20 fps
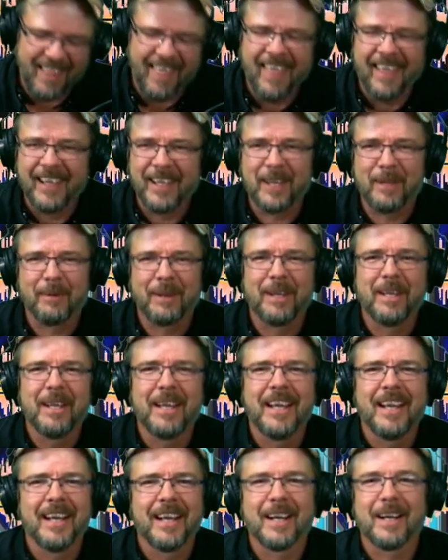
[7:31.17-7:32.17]
Anyway,
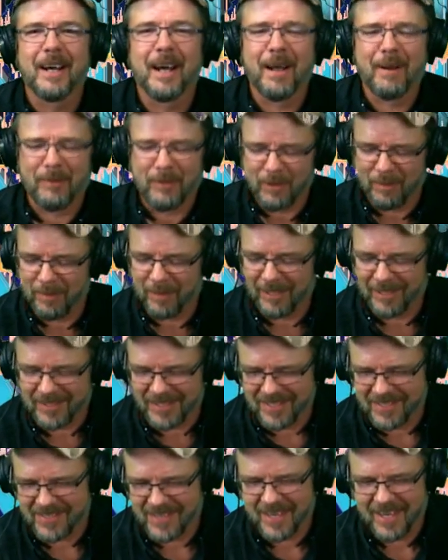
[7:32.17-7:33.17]
I do
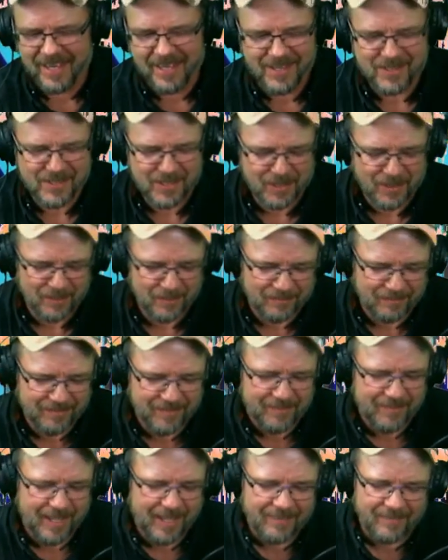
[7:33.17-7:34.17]
apologize. So
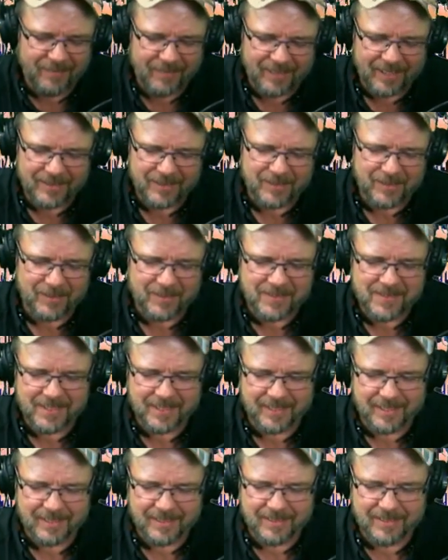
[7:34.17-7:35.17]
I forgot to turn this
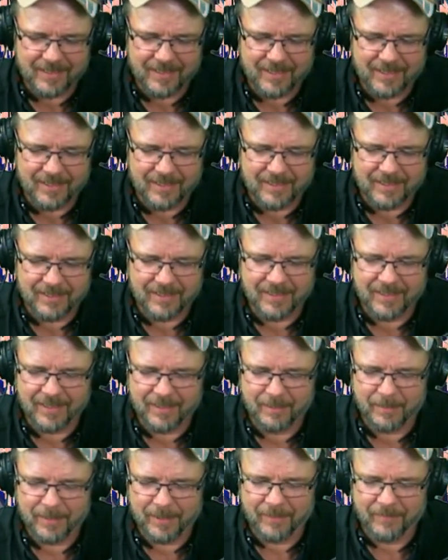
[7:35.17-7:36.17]
thing down. All right,
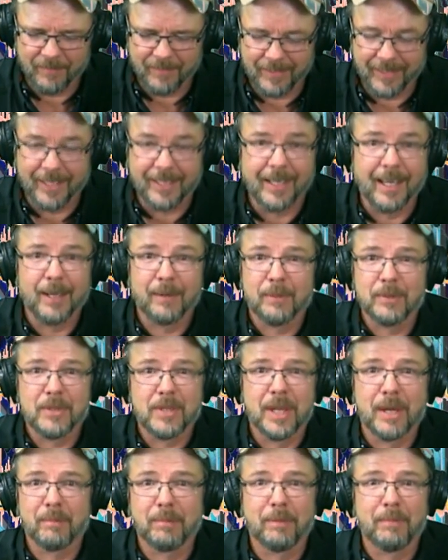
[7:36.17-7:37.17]
here we go. Again, I was
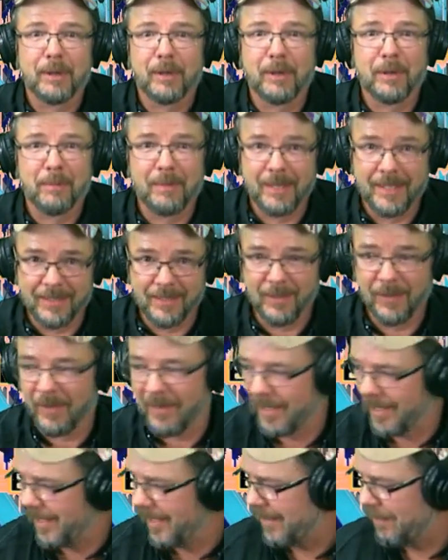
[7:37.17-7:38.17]
not prepared to be in here
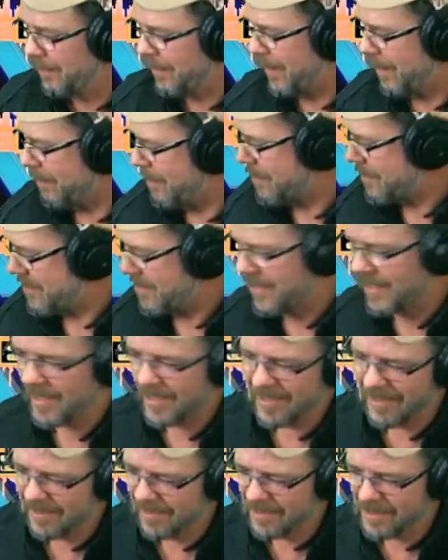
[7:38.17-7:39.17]
tonight, but it was
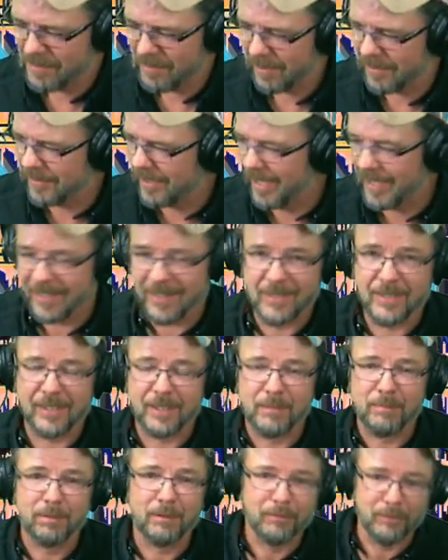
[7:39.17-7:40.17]

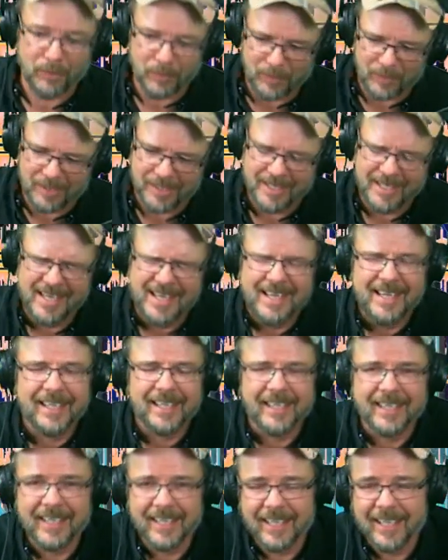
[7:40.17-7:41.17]
spontaneously provoked,
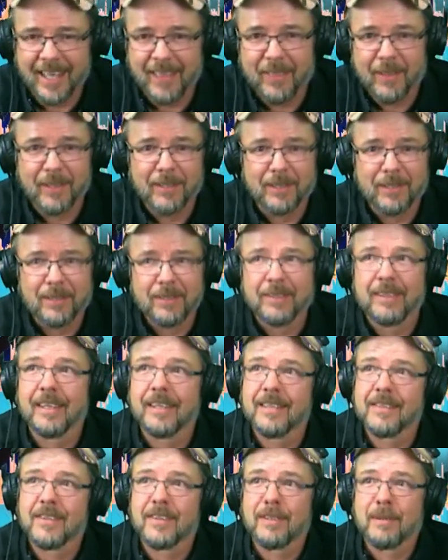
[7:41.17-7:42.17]
and I thought
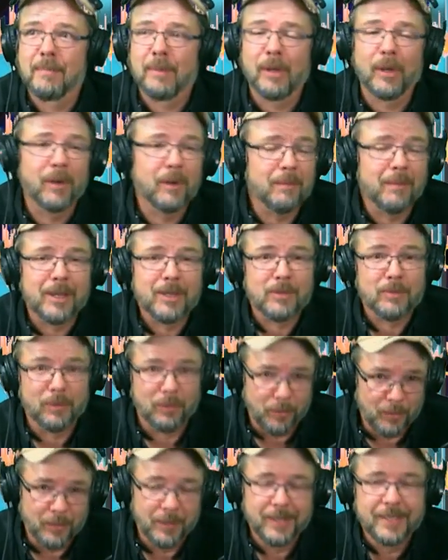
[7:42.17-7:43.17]
that since I'm here, I might as well
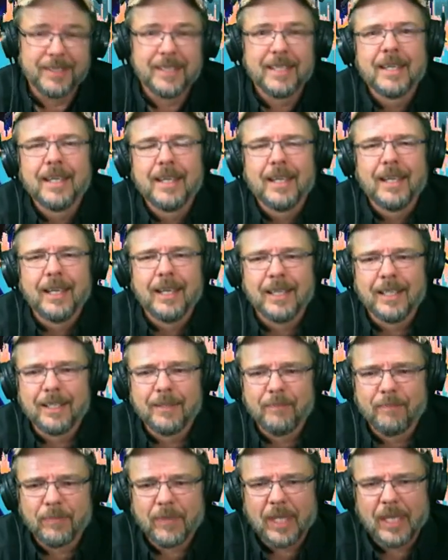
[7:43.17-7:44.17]
do it.
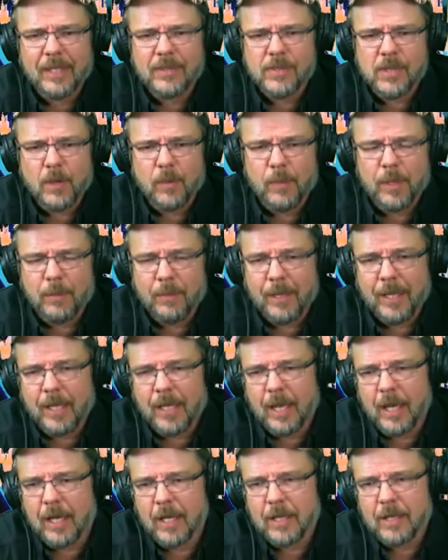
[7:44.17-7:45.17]
And so
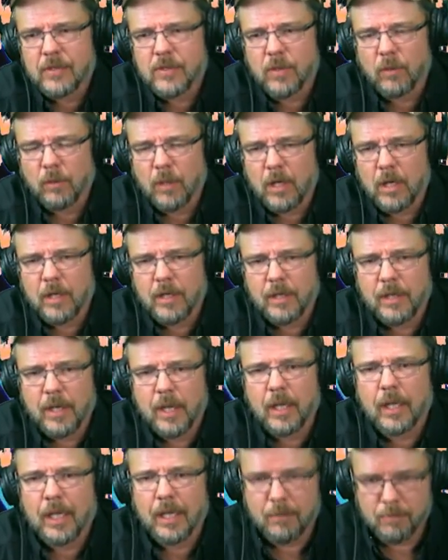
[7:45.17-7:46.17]
anyway, so
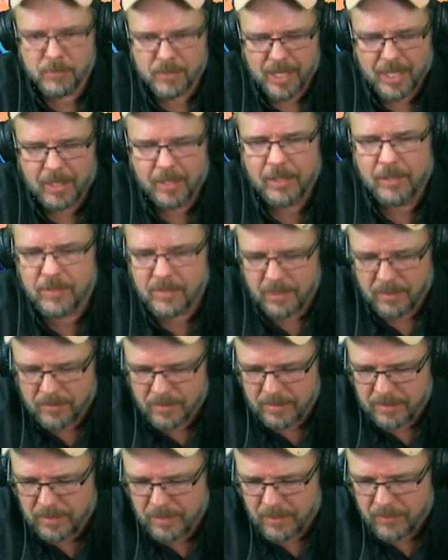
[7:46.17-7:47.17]
Lon comes down. He
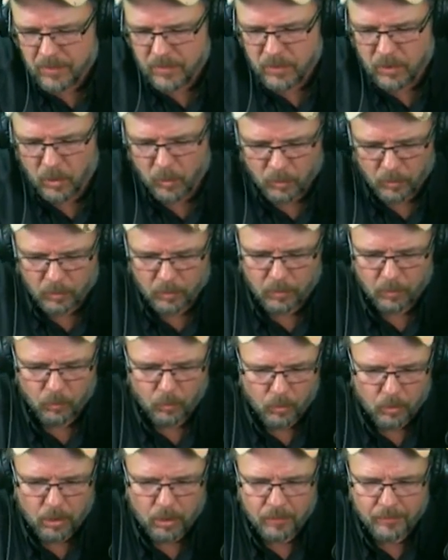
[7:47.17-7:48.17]
does this whole
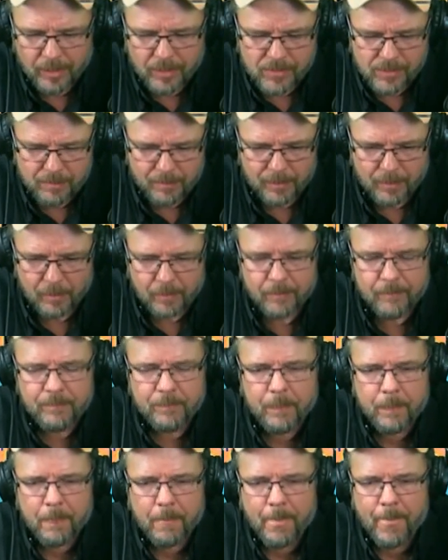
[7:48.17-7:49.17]
all-day seminar,
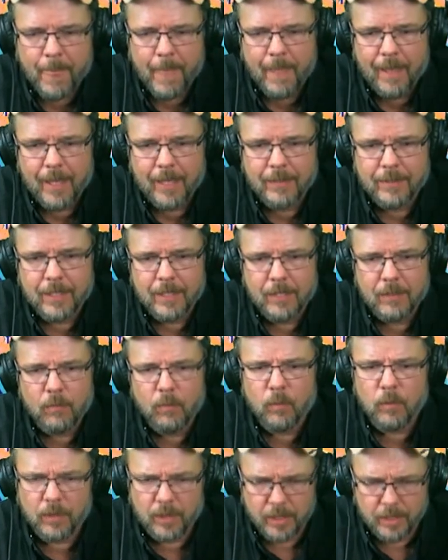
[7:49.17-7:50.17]
and
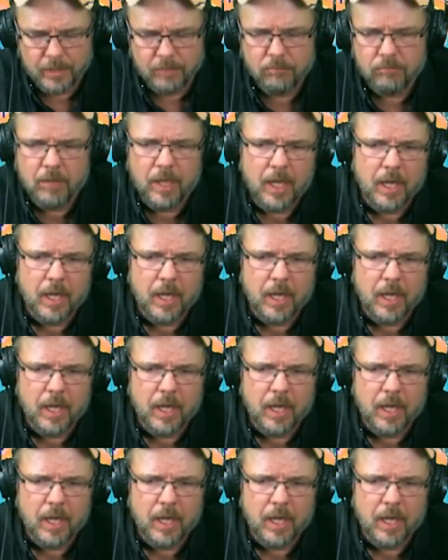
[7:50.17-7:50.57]
then we're done.